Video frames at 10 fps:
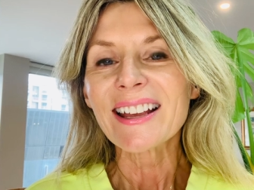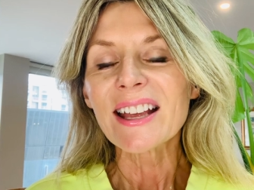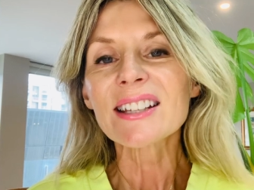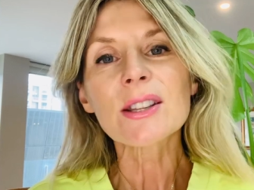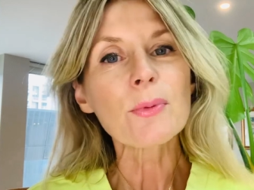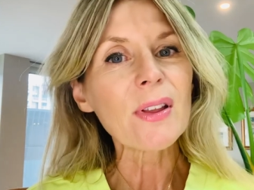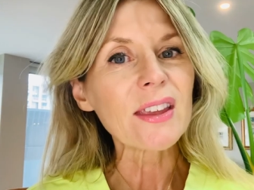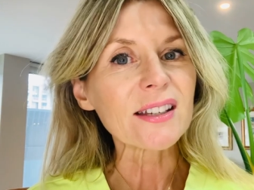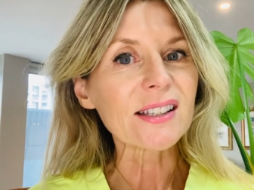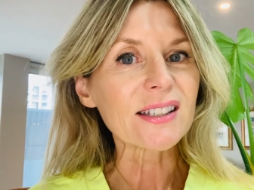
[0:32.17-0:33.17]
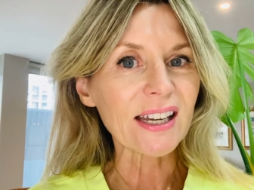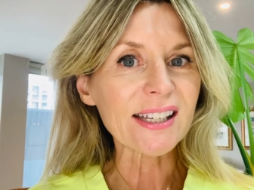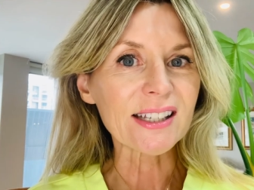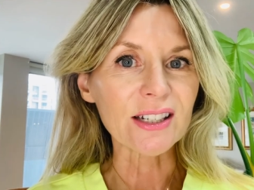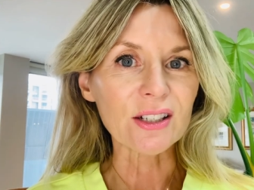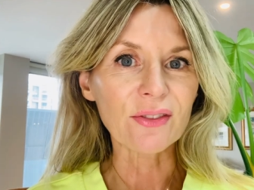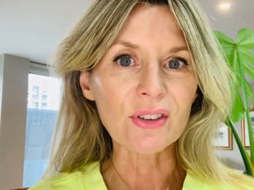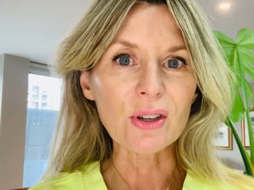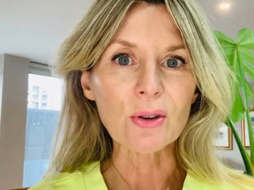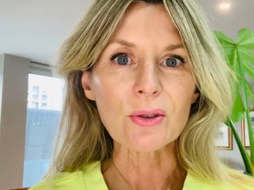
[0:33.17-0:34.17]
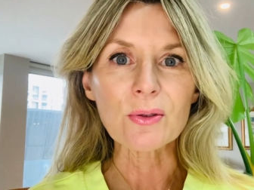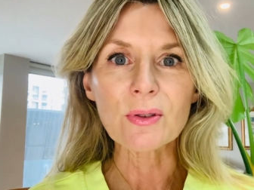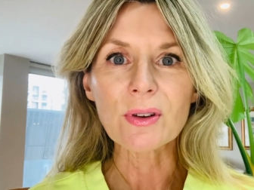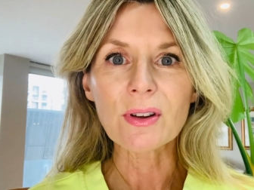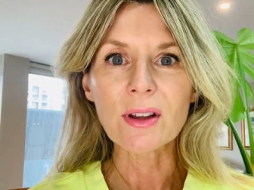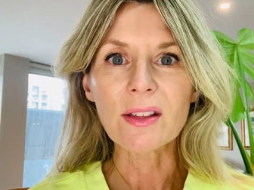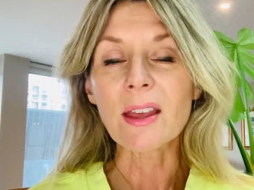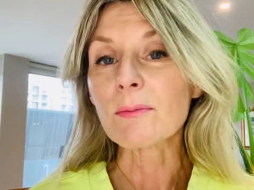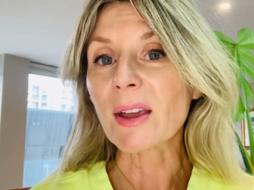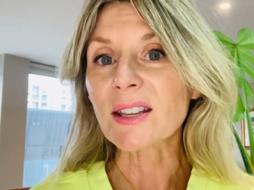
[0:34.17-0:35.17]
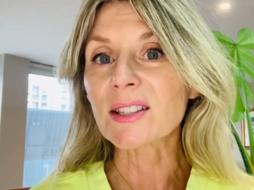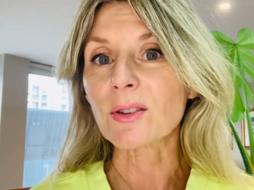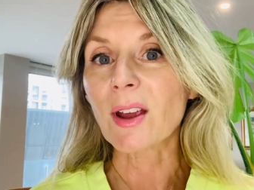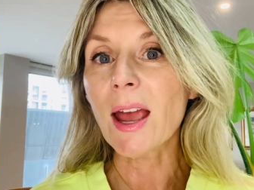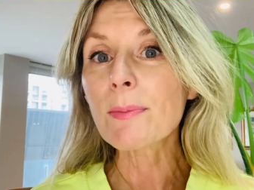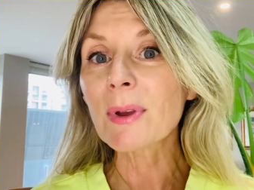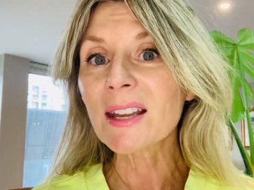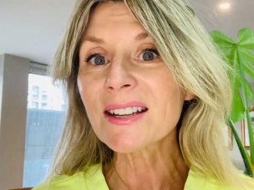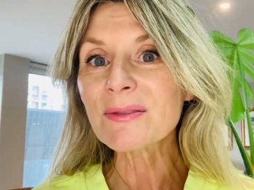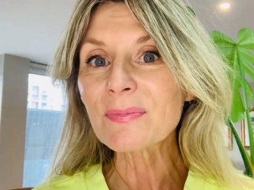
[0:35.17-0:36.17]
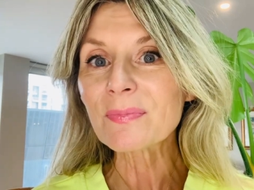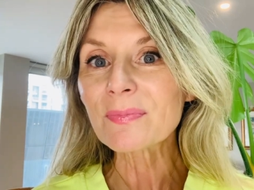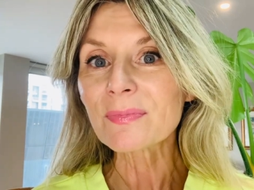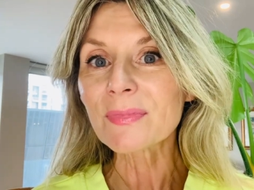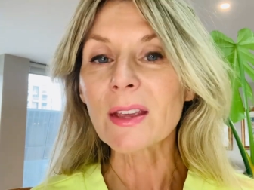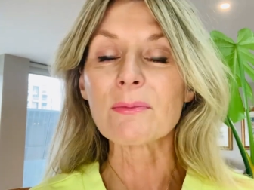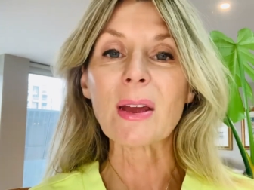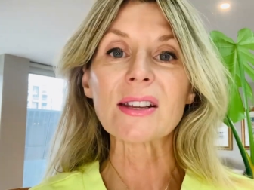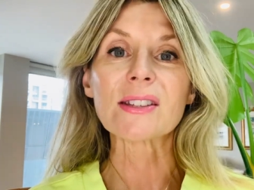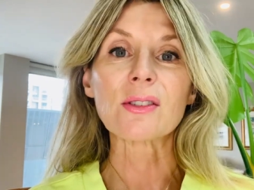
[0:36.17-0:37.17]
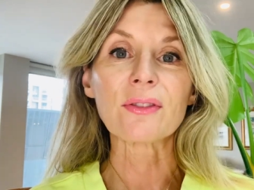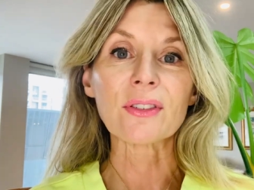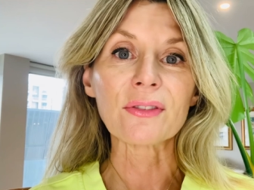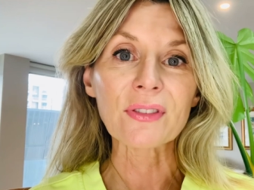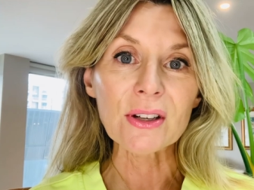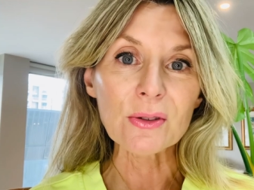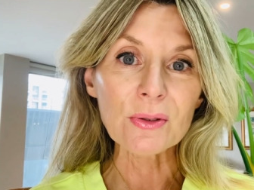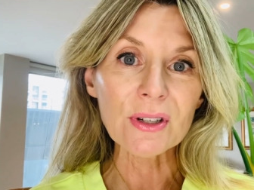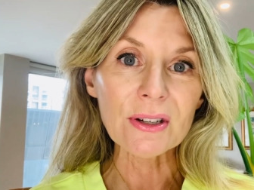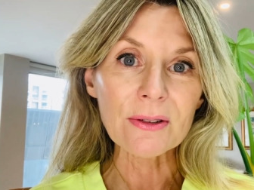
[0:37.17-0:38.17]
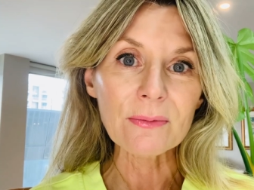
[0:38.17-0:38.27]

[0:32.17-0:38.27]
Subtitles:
is the one that's destined for you, that makes you happy, that makes you fulfilled,